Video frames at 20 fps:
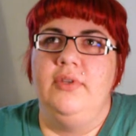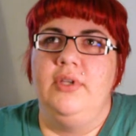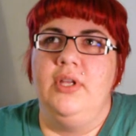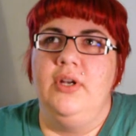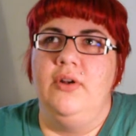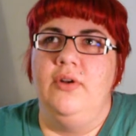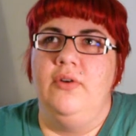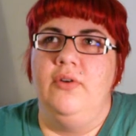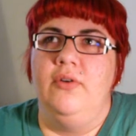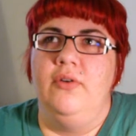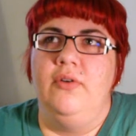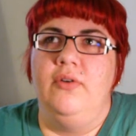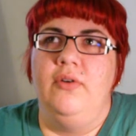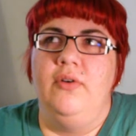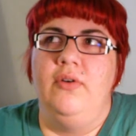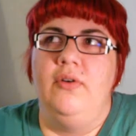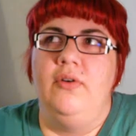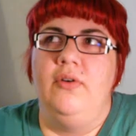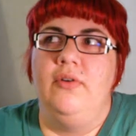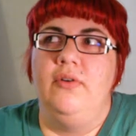you know,
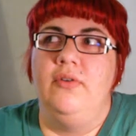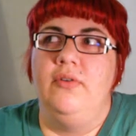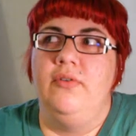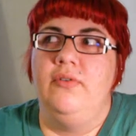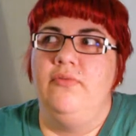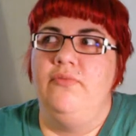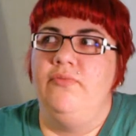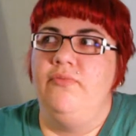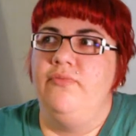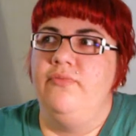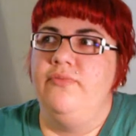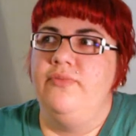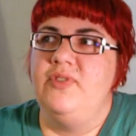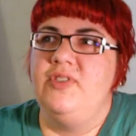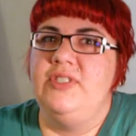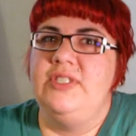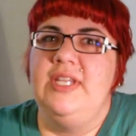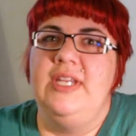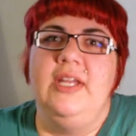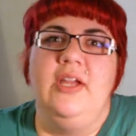
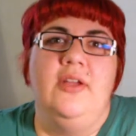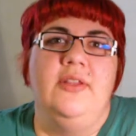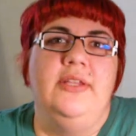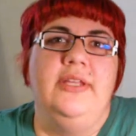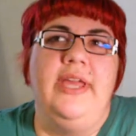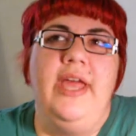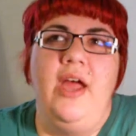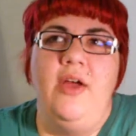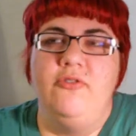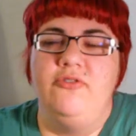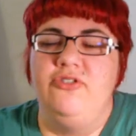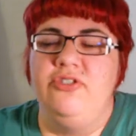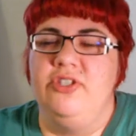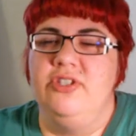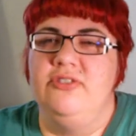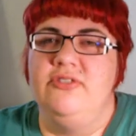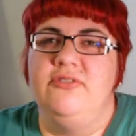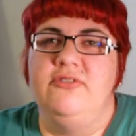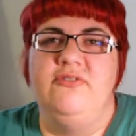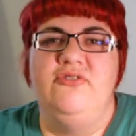sitting on the couch
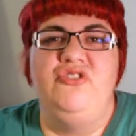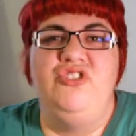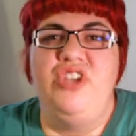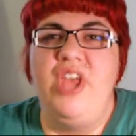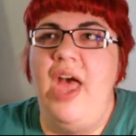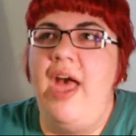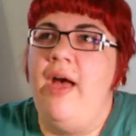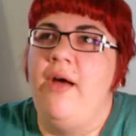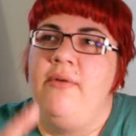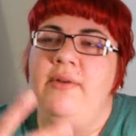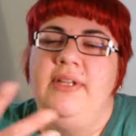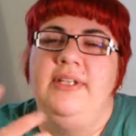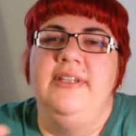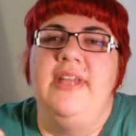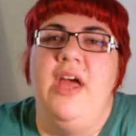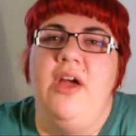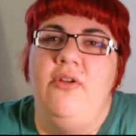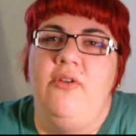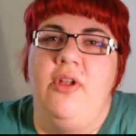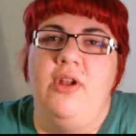just chowing
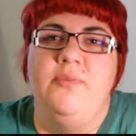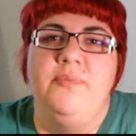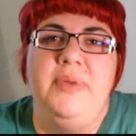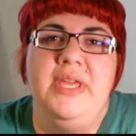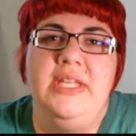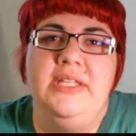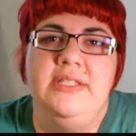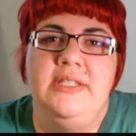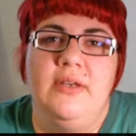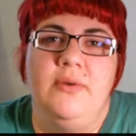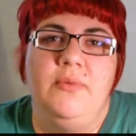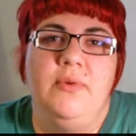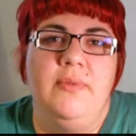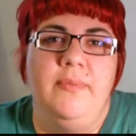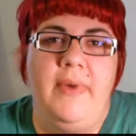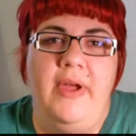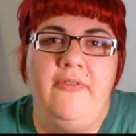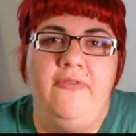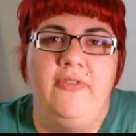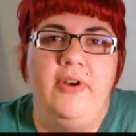down on pizza with
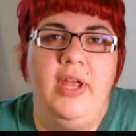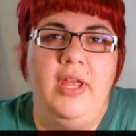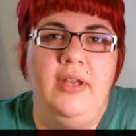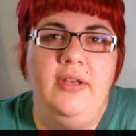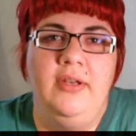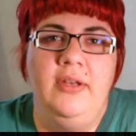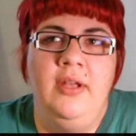my friend.